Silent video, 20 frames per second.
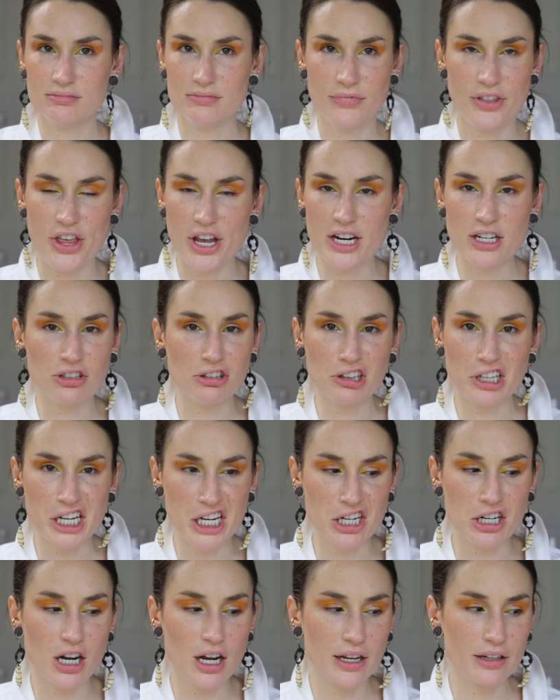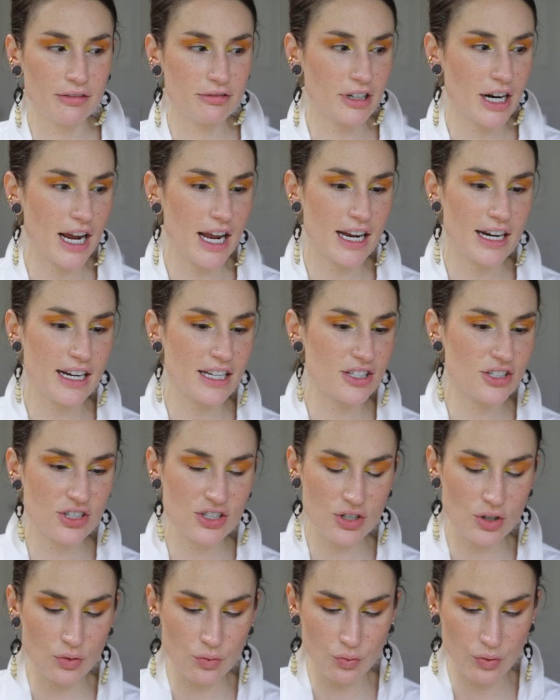thing to lean on, right? It's
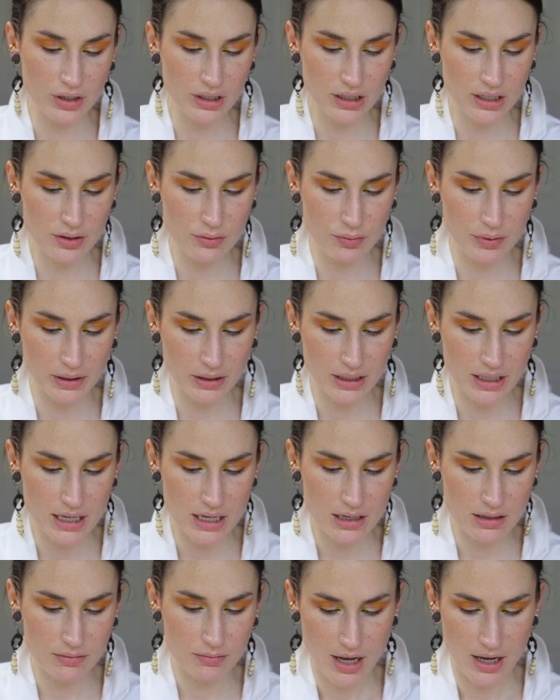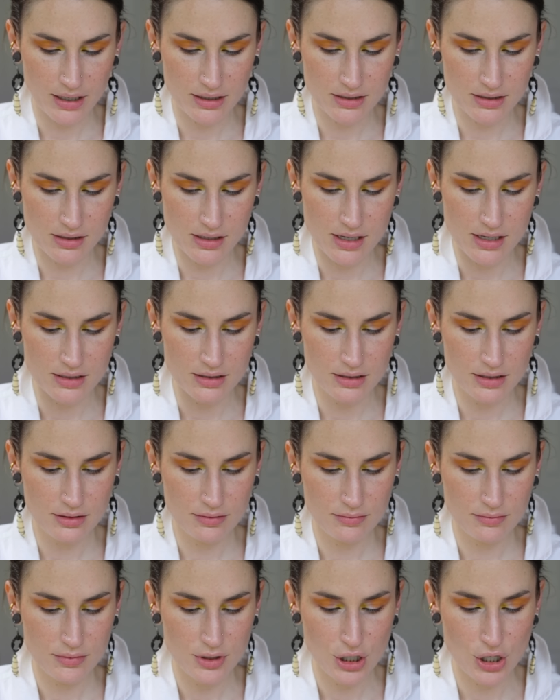just a really, really excellent
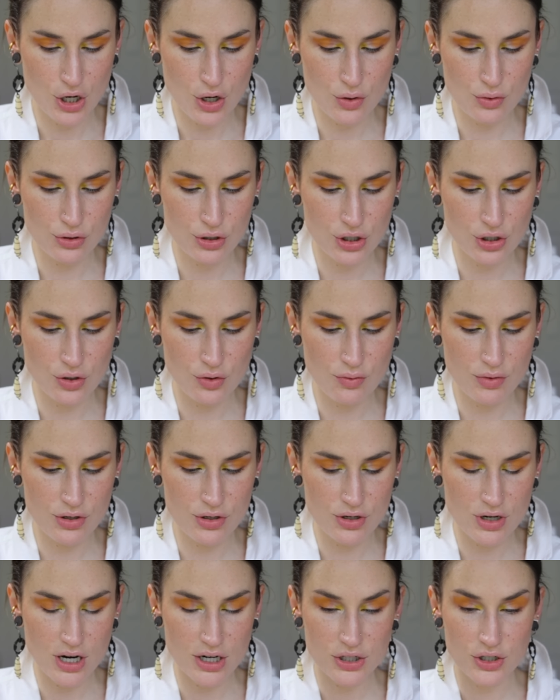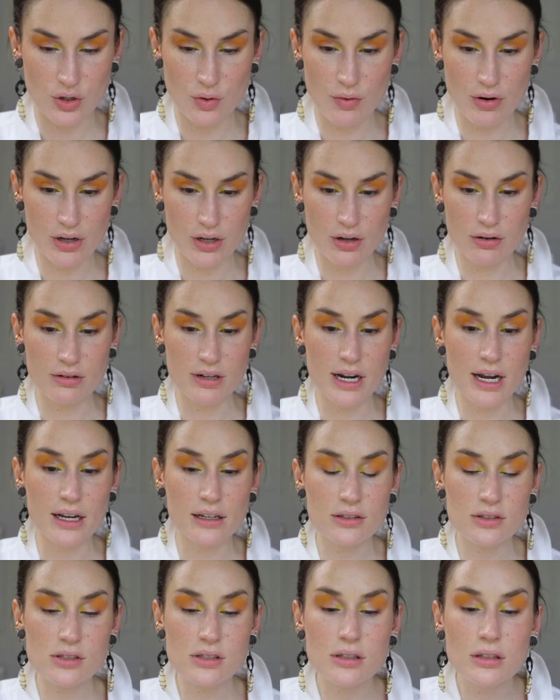go-to when you're not sure where to go
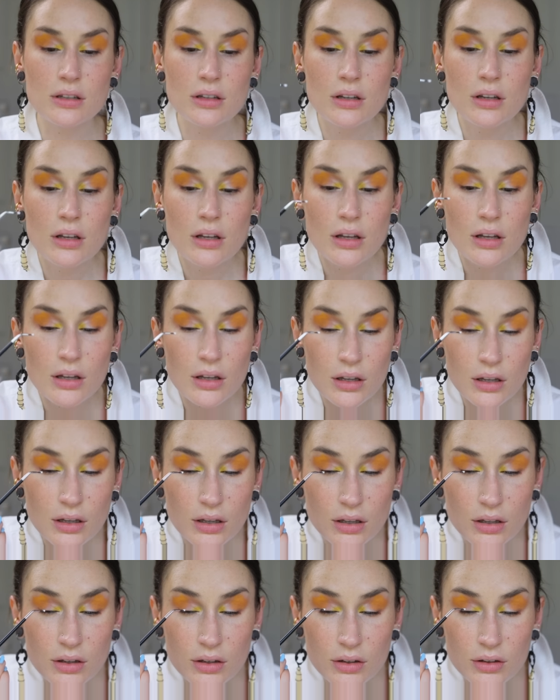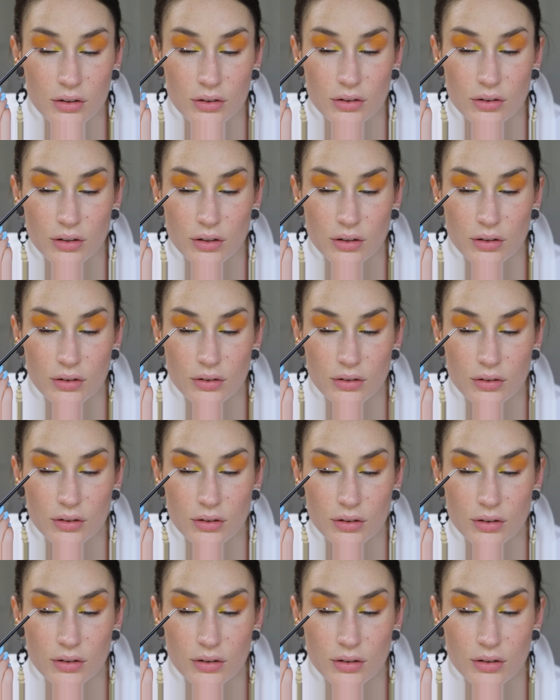next. So
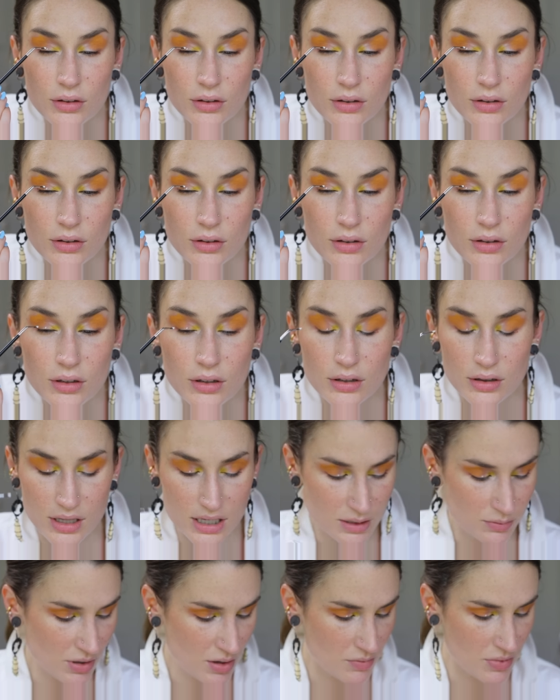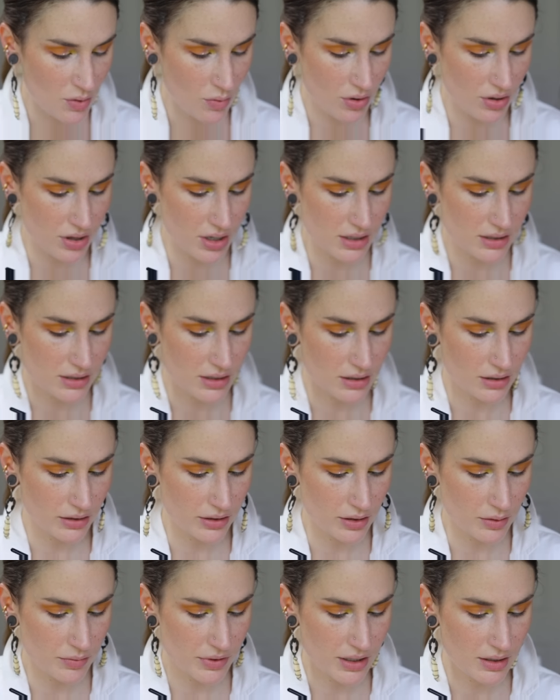this might be where things get a
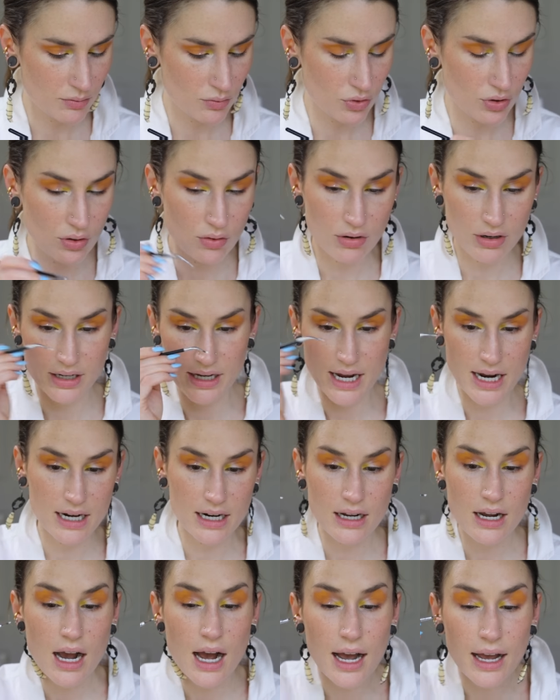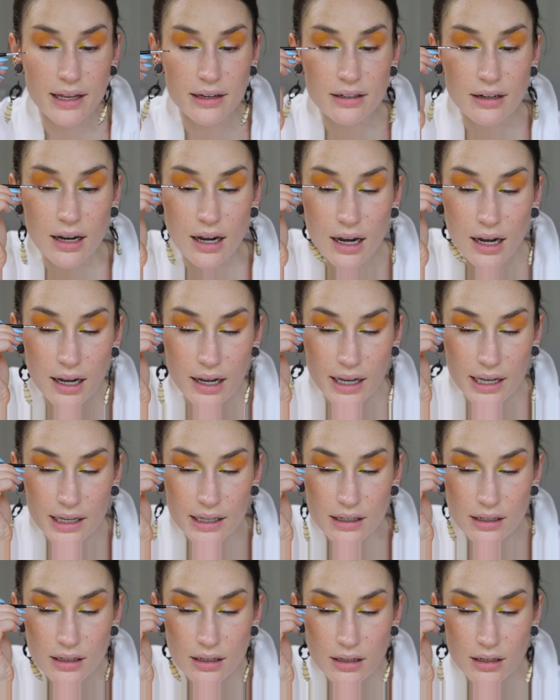little bit more organic eye to
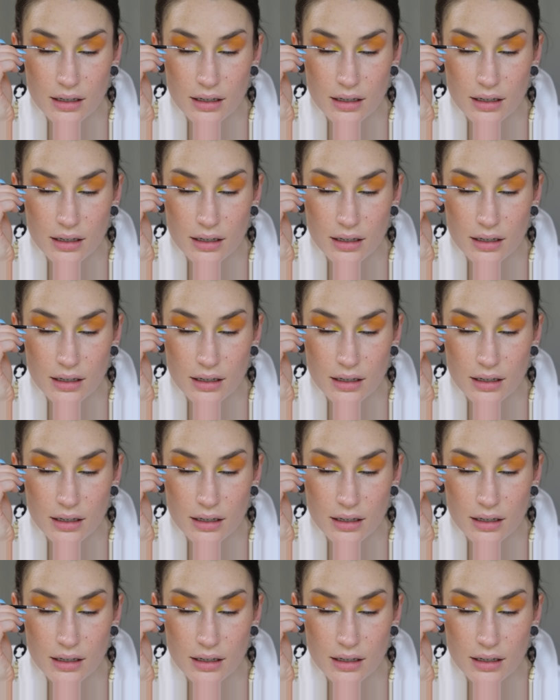eye.